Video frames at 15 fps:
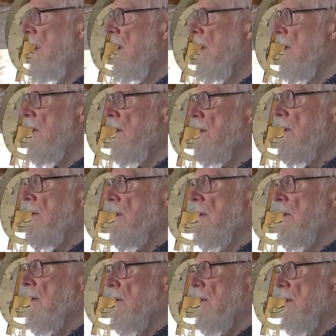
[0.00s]
and
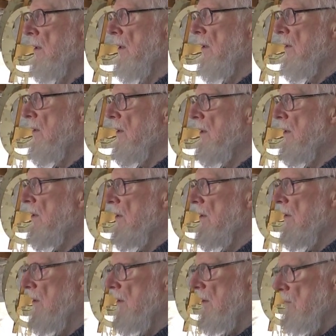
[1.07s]

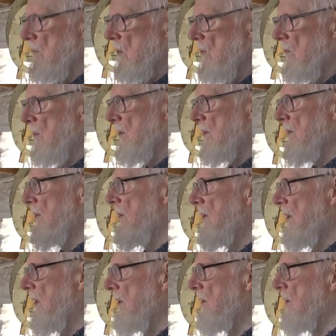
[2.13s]
the movement of the
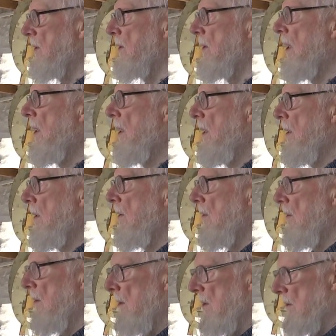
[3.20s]
dancers
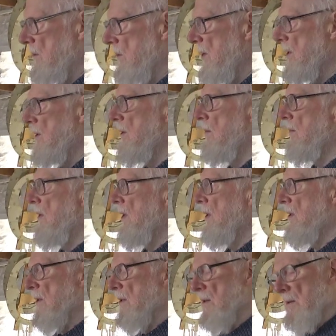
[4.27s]
interested me,
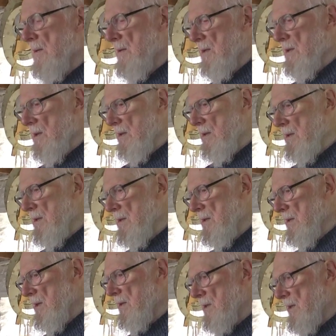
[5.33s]
and
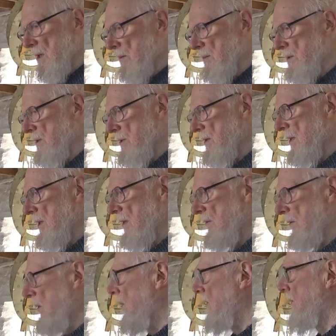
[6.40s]
the sculptures that
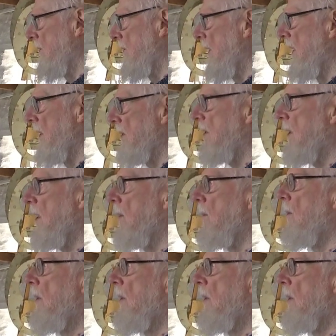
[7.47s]
I've got of that type